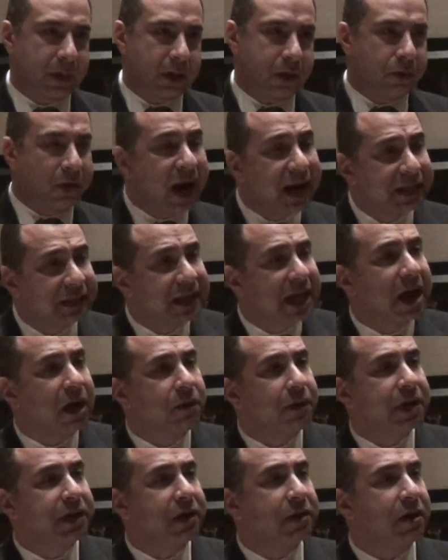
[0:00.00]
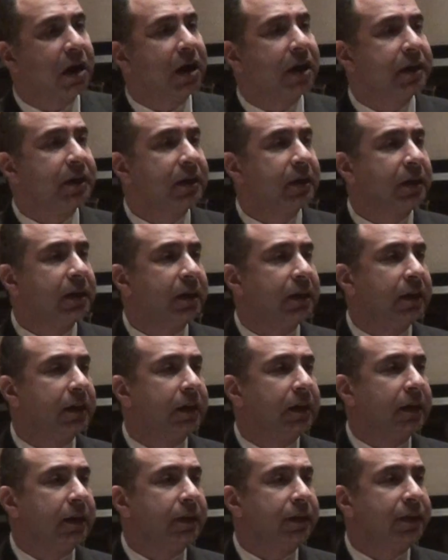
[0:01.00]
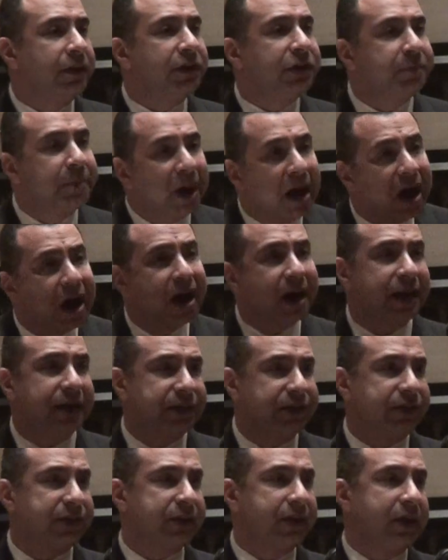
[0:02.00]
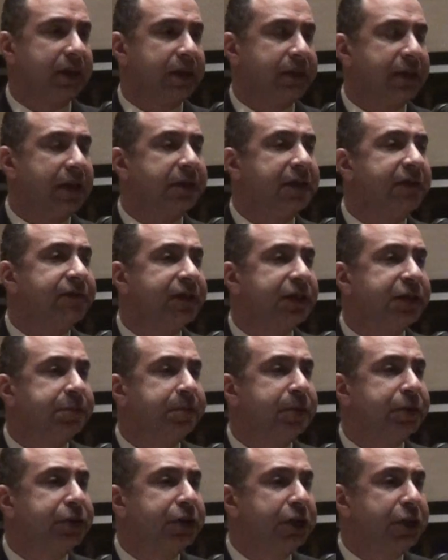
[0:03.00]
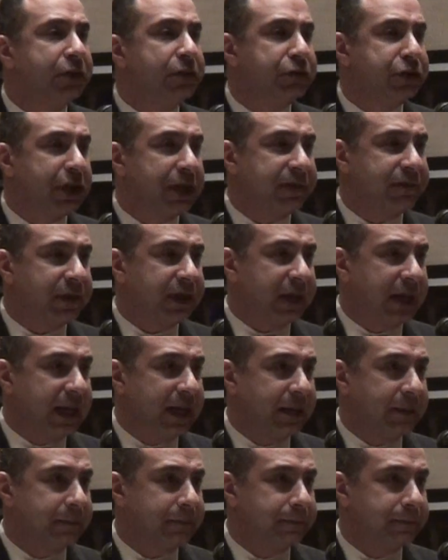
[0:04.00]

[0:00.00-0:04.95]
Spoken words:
Right now in Iran, there is Baha'is that they face persecution every day.